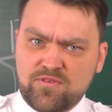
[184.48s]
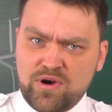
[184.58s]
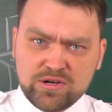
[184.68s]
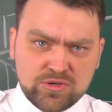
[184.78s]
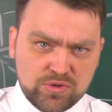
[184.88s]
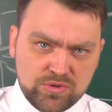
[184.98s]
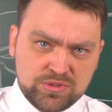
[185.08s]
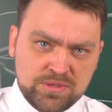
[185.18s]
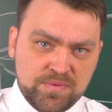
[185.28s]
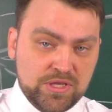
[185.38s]

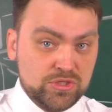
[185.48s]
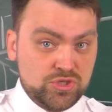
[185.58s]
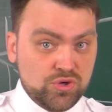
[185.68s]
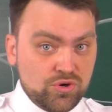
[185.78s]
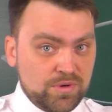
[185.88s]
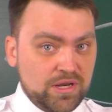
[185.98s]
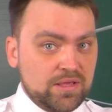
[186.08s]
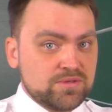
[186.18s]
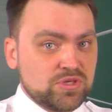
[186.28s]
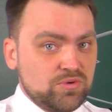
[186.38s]
Frankfurt in
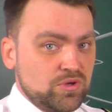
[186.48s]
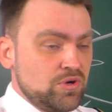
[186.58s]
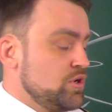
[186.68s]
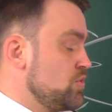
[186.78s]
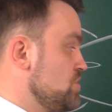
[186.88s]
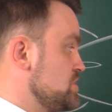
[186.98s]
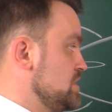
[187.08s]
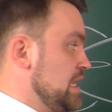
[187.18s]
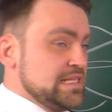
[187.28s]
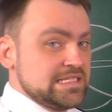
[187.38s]
Germany. So you cross
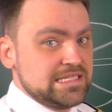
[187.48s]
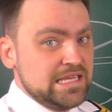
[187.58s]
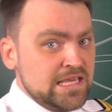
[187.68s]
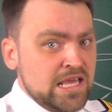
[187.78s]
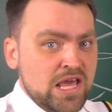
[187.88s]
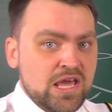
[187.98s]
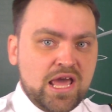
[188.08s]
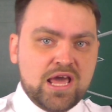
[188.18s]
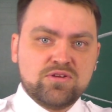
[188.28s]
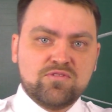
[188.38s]
the sea
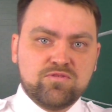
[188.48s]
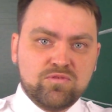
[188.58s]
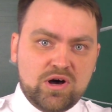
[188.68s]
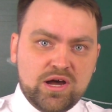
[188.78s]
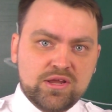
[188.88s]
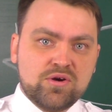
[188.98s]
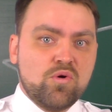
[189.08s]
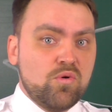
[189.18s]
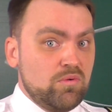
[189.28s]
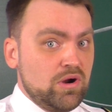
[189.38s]
and you fly
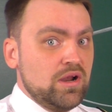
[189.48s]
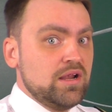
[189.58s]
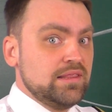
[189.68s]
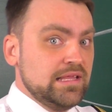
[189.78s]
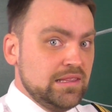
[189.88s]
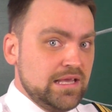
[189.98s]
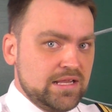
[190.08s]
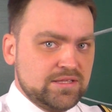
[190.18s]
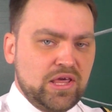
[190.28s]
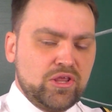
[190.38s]
over the
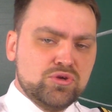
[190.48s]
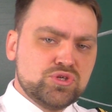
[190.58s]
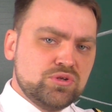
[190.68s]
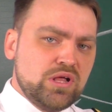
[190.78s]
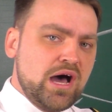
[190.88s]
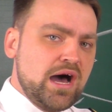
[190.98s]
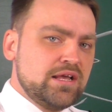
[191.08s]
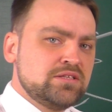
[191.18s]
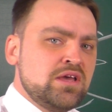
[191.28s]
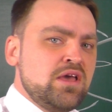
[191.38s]
land. The usual
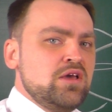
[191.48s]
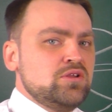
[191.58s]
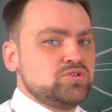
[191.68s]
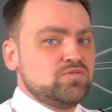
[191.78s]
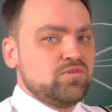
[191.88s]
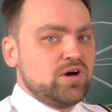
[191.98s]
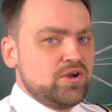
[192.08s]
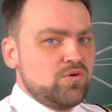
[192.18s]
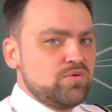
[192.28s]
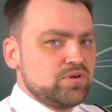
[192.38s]
height to
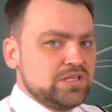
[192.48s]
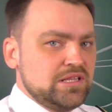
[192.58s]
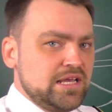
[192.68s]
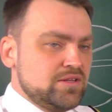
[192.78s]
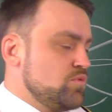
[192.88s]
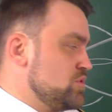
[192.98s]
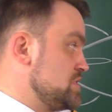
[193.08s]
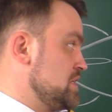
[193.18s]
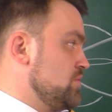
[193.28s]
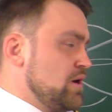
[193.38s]
fly over the land
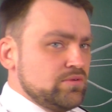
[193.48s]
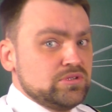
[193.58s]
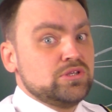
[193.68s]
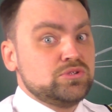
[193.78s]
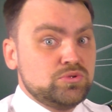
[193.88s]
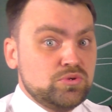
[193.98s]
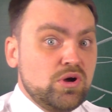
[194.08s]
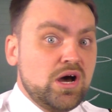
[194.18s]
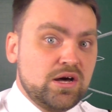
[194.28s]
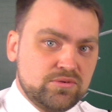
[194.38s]
was around
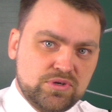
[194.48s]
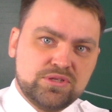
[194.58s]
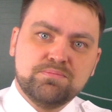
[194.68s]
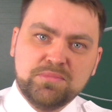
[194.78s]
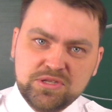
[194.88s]
200